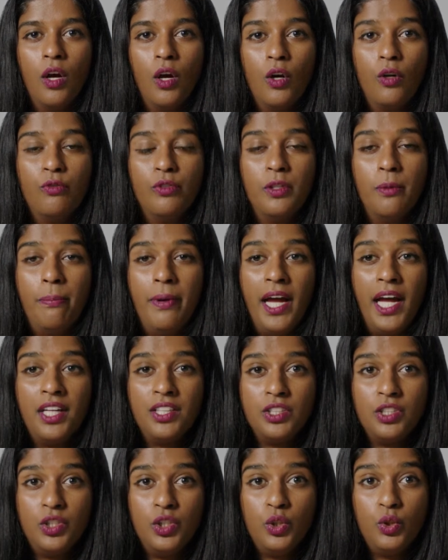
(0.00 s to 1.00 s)
Over the
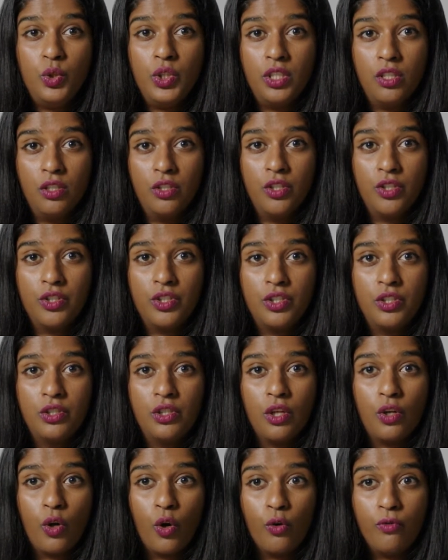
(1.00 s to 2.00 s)
past 2 years,
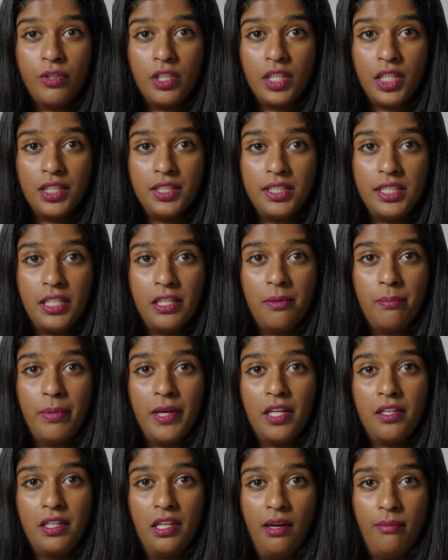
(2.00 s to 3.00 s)
the COVID-19
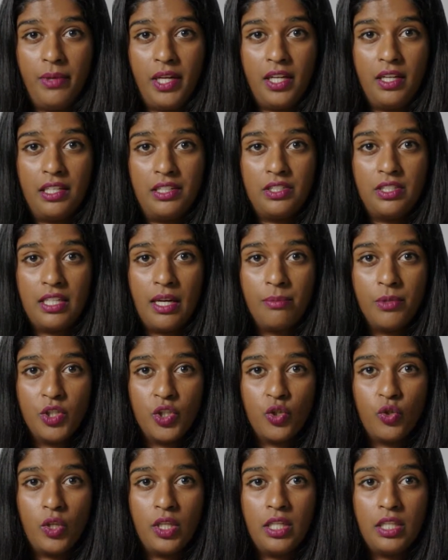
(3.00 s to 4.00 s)
pandemic has
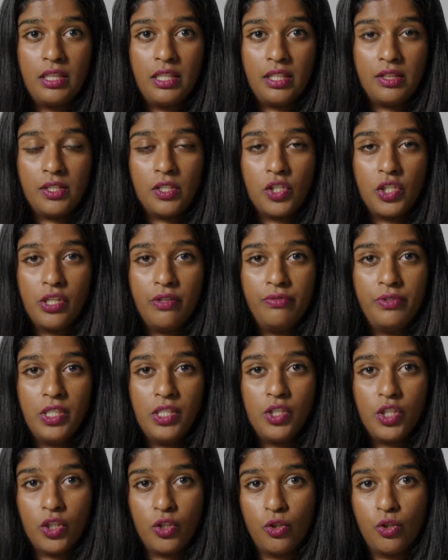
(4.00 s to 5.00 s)
demonstrated that the shift
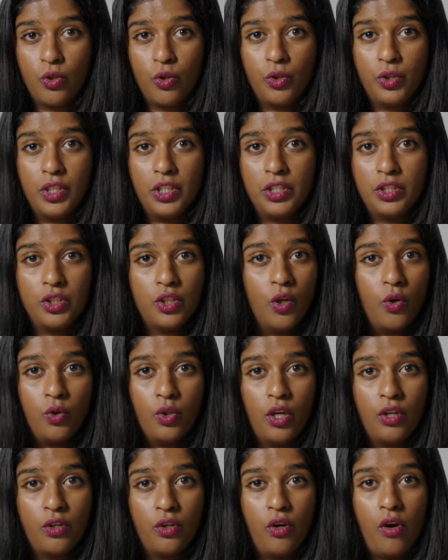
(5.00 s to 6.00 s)
to digital is no
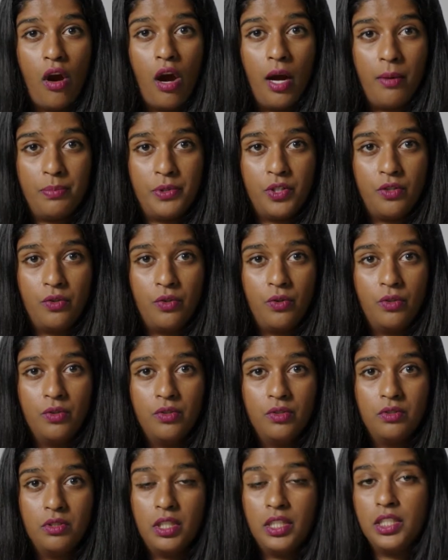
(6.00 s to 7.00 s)
longer optional.
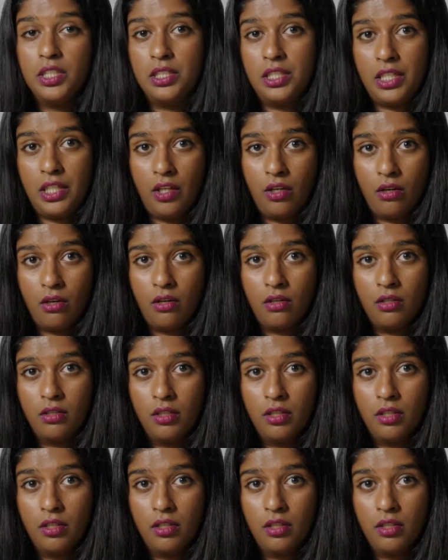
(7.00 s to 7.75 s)
It is here.